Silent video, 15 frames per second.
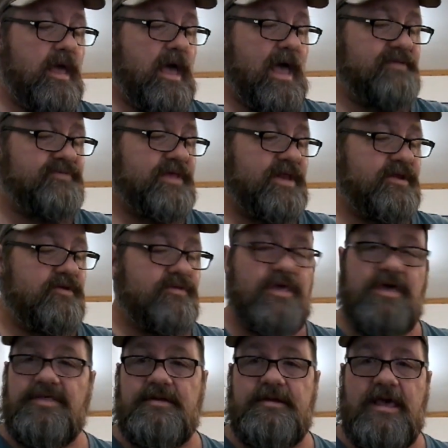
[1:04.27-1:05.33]
I was sitting there
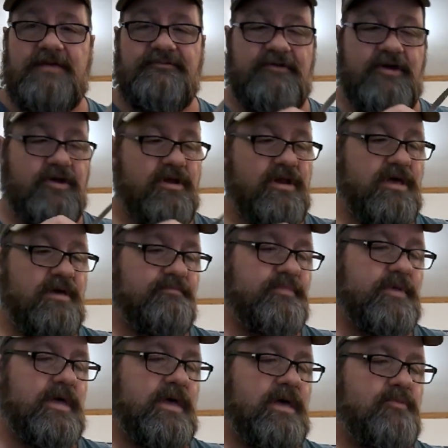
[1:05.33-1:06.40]
the other day figuring
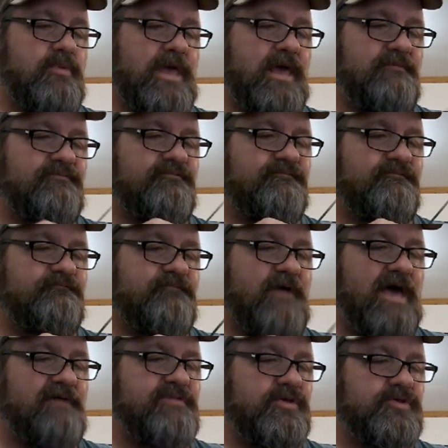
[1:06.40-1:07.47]
up, we have
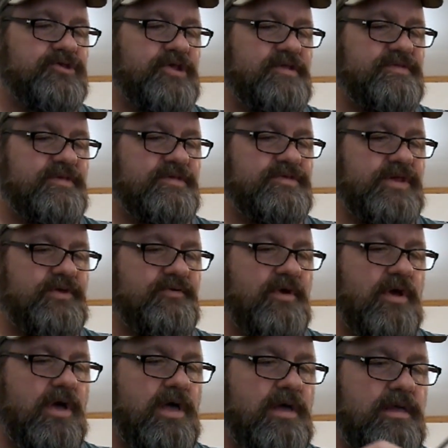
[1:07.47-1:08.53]
5 new sheets of
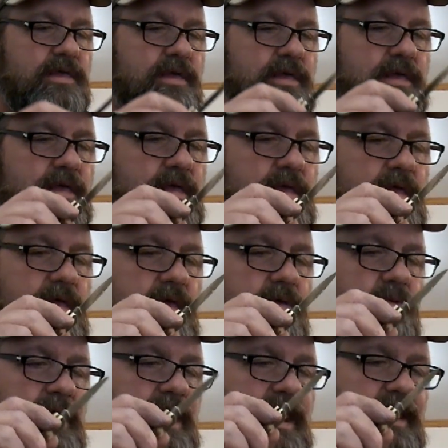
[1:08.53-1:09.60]
sheetrock.
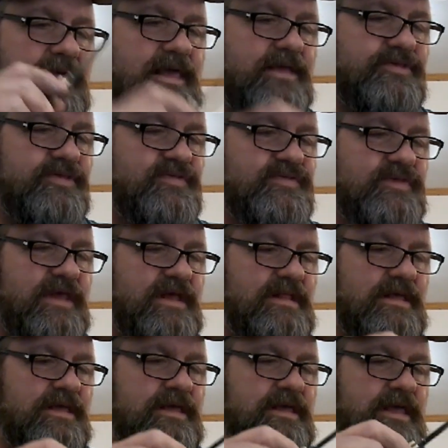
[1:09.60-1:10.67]
We got a kitchen
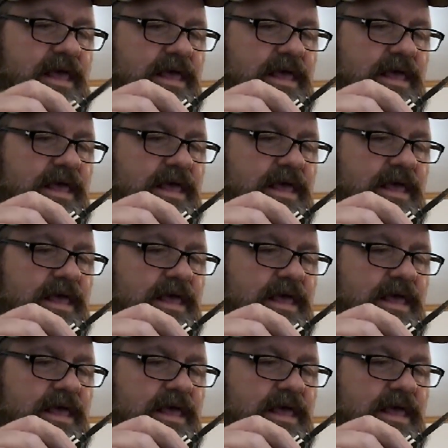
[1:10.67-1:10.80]
ceiling